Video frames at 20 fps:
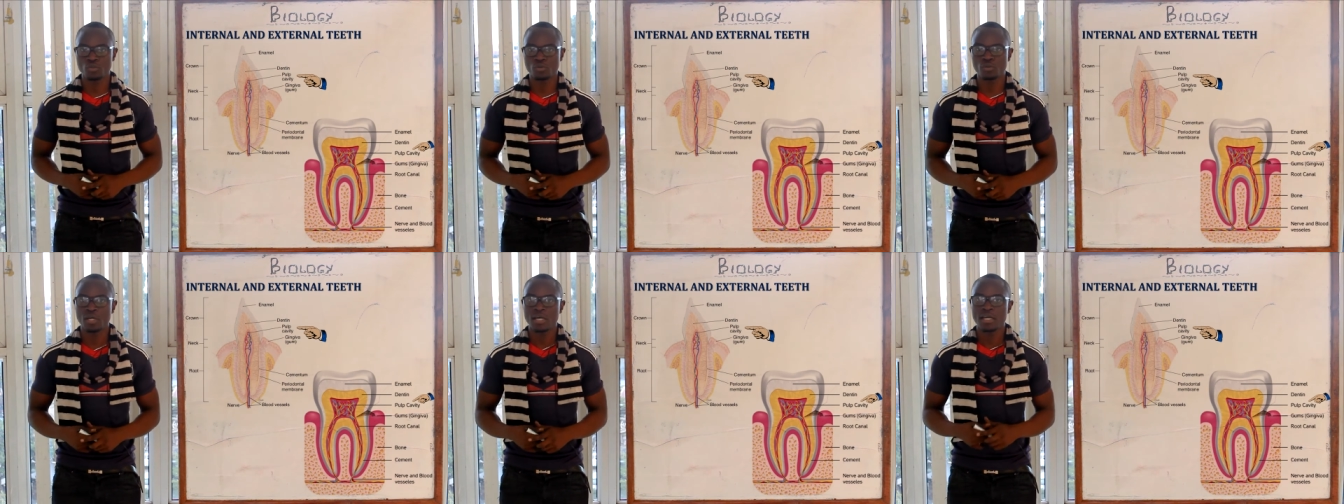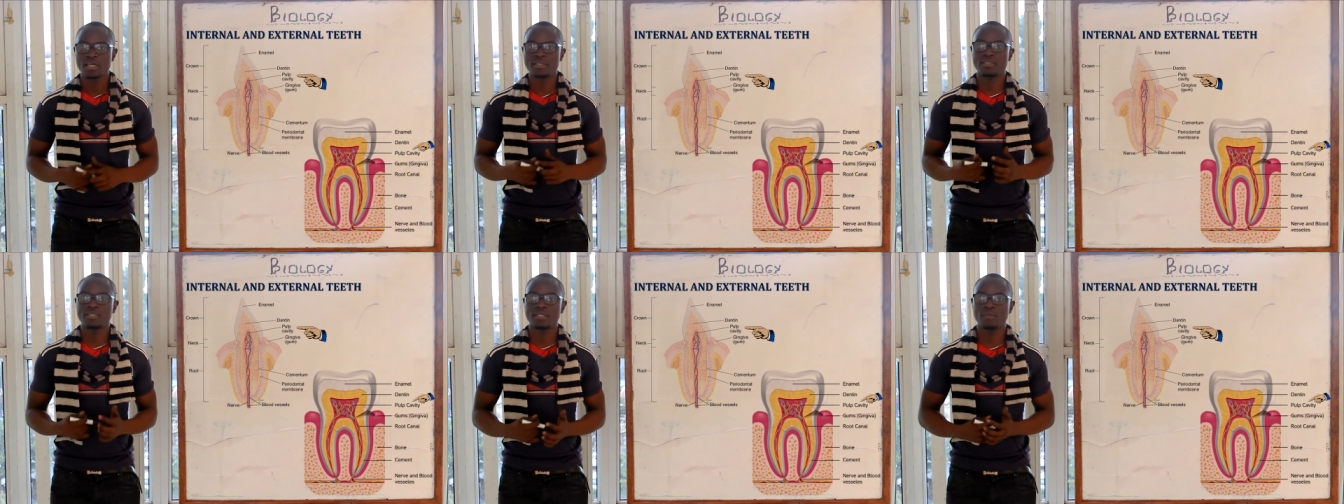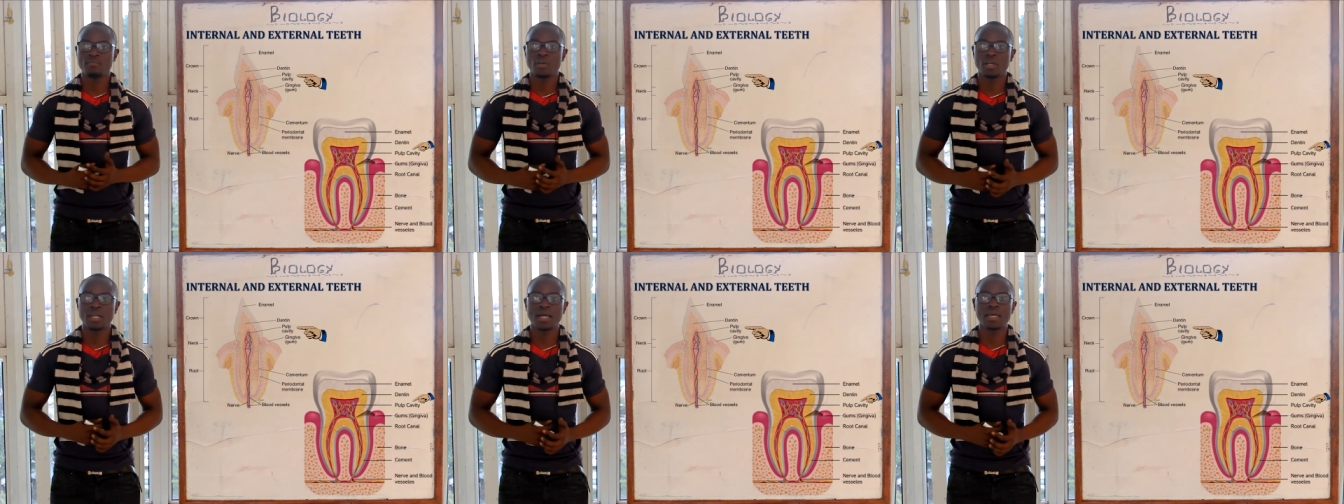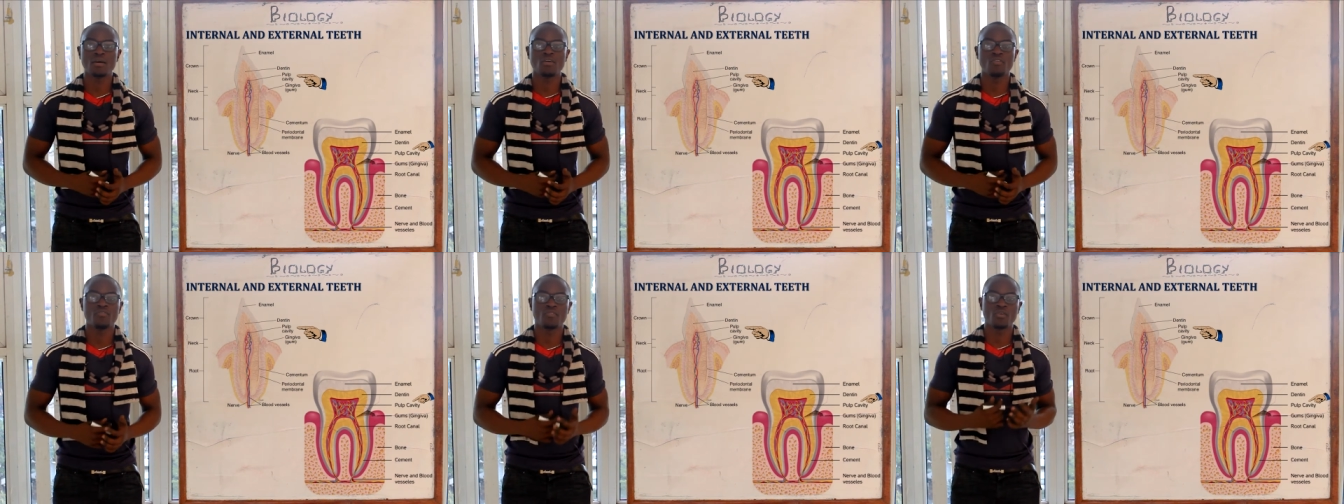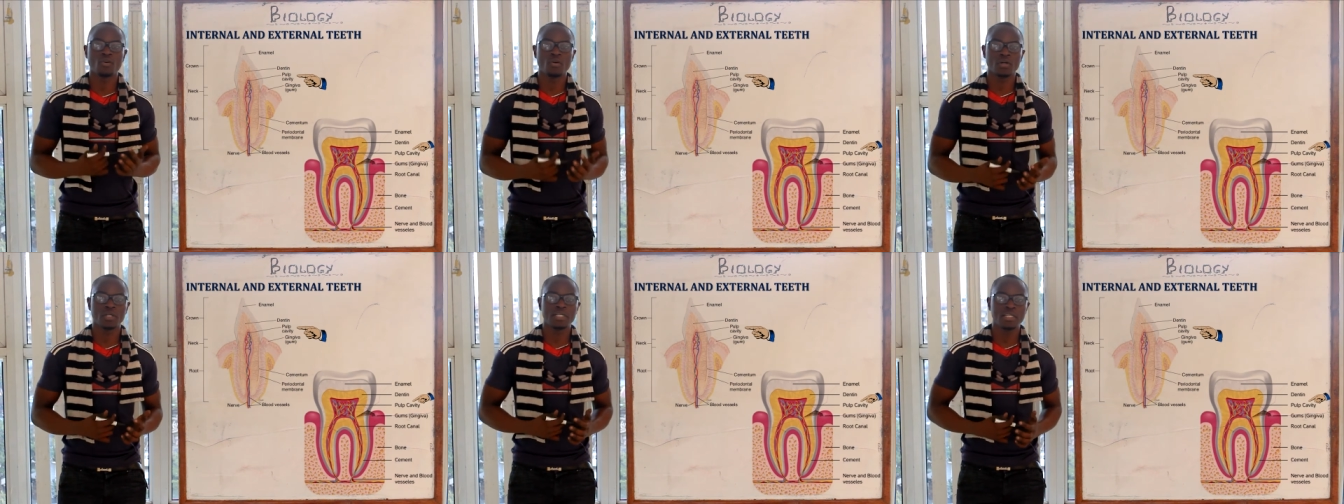to stimuli
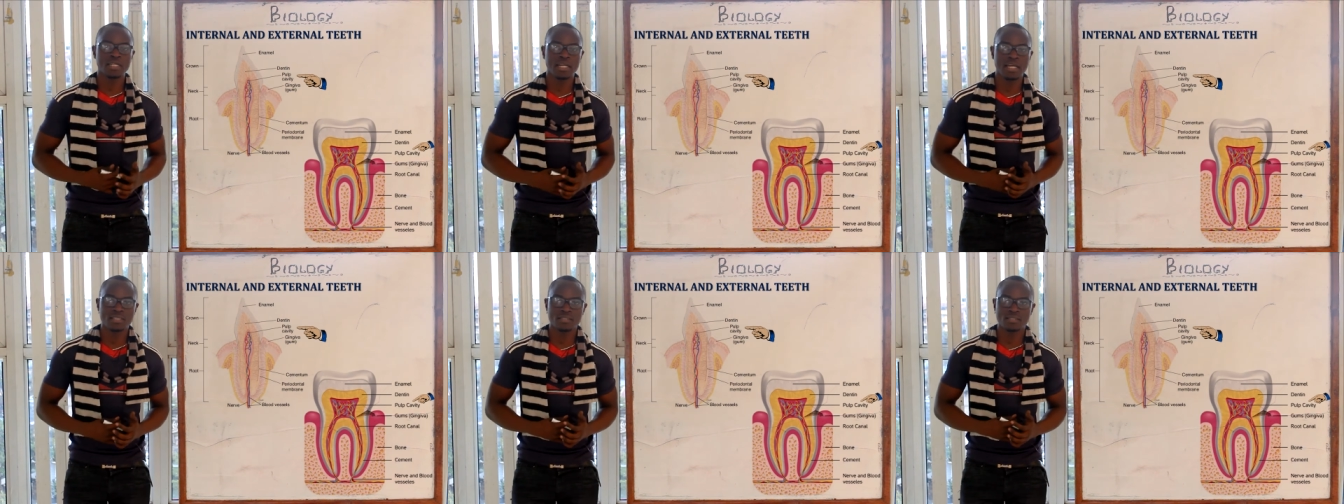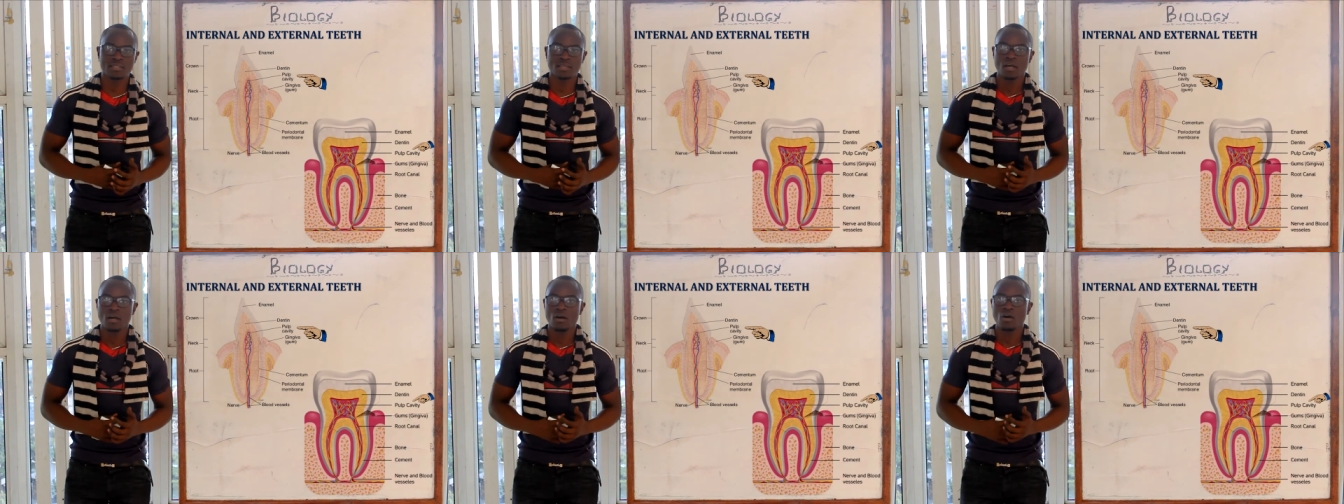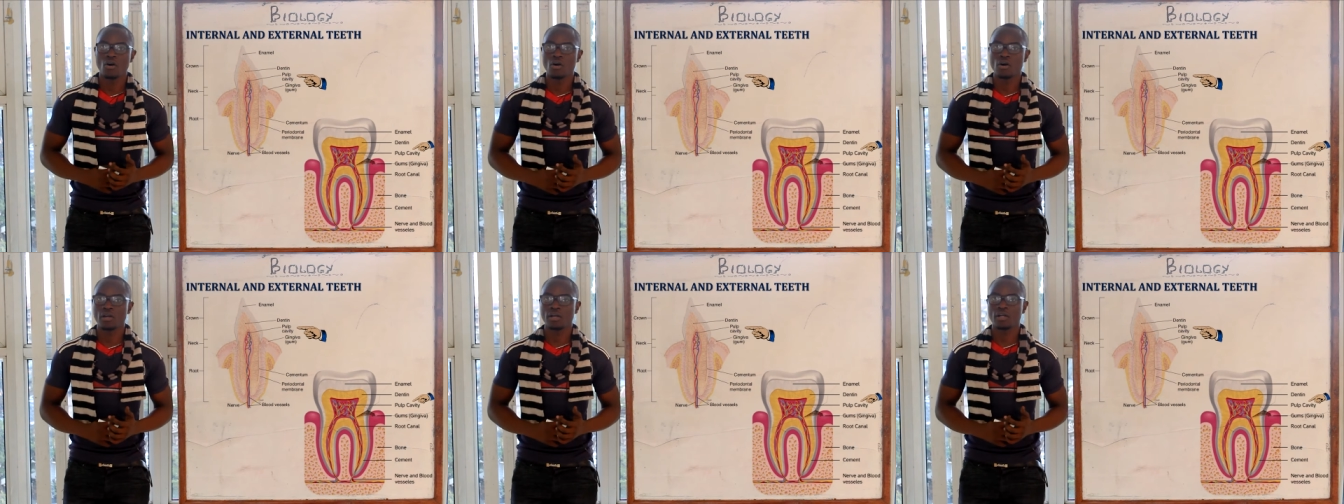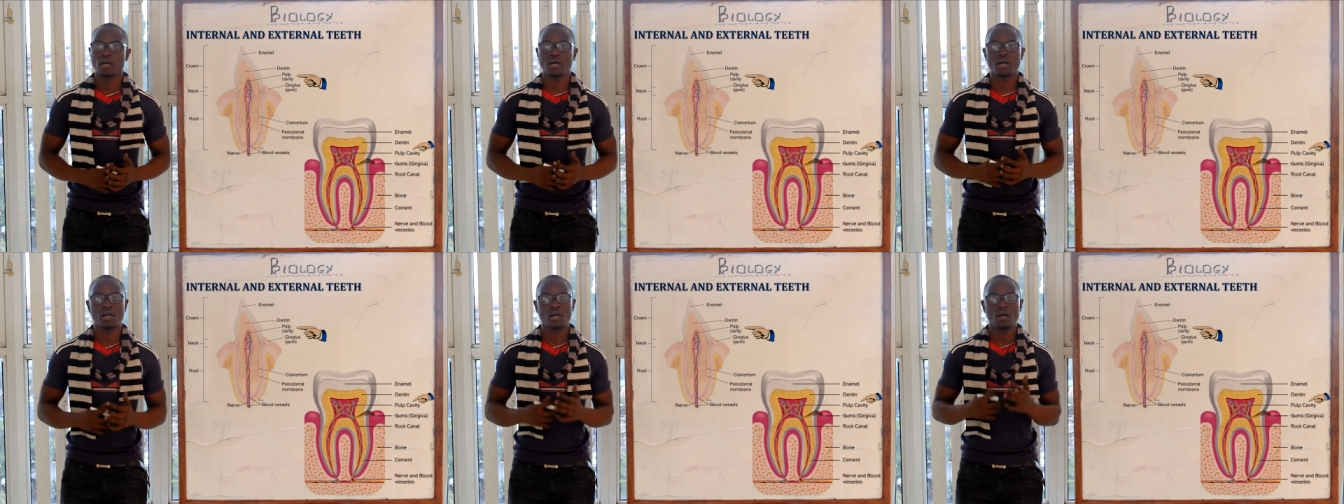of coldness or